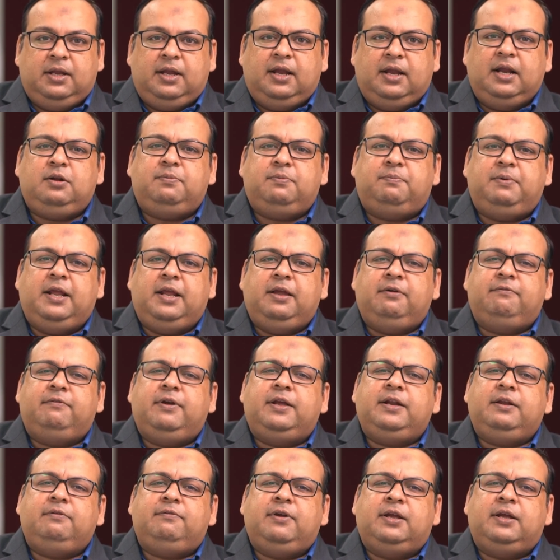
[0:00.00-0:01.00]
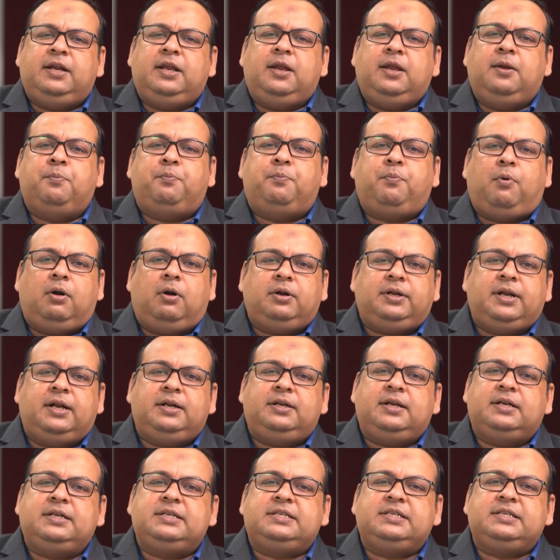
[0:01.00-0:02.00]
It play a very
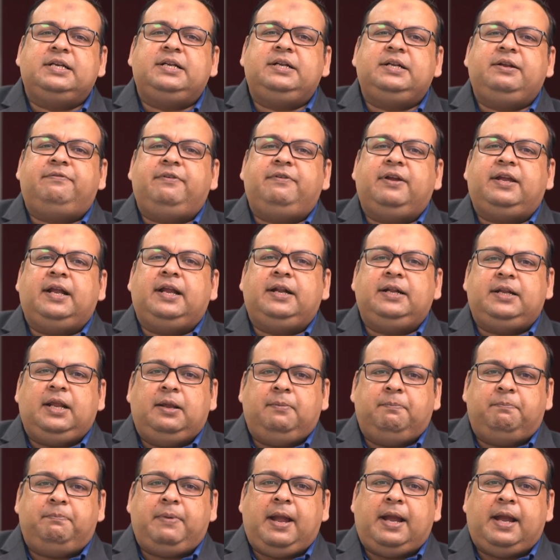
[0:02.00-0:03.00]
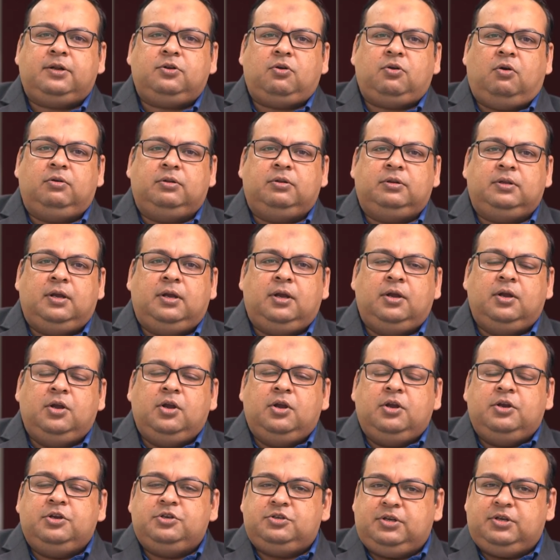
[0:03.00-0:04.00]
important and significant impact on the
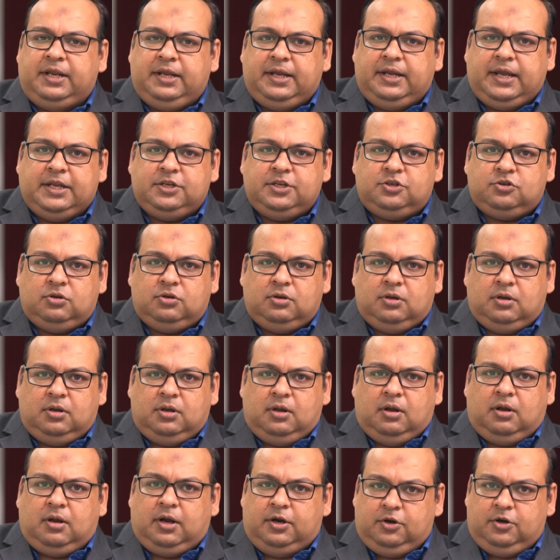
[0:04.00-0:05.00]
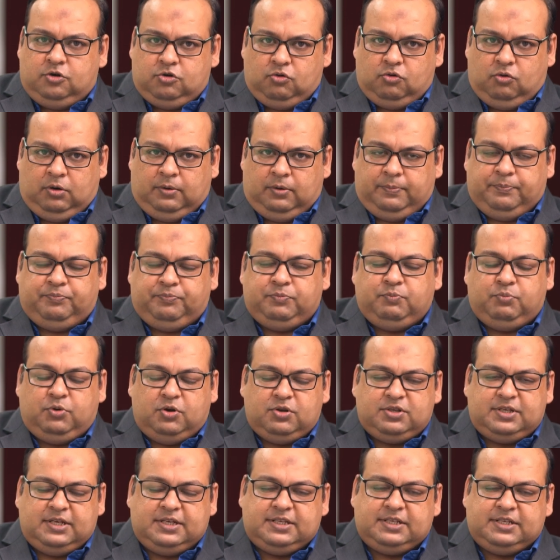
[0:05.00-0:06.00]
shrinkage control
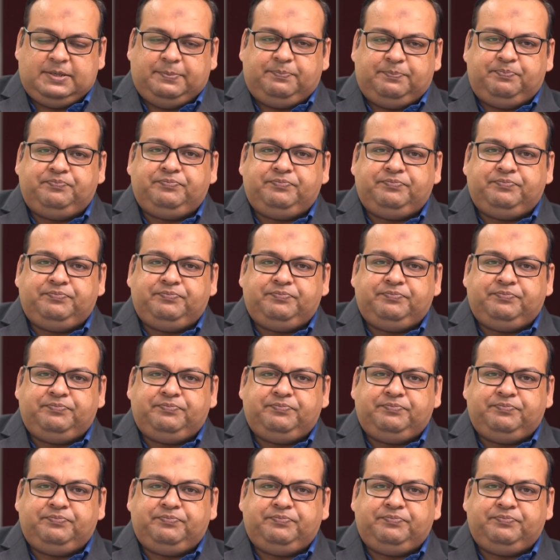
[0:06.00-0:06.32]
process.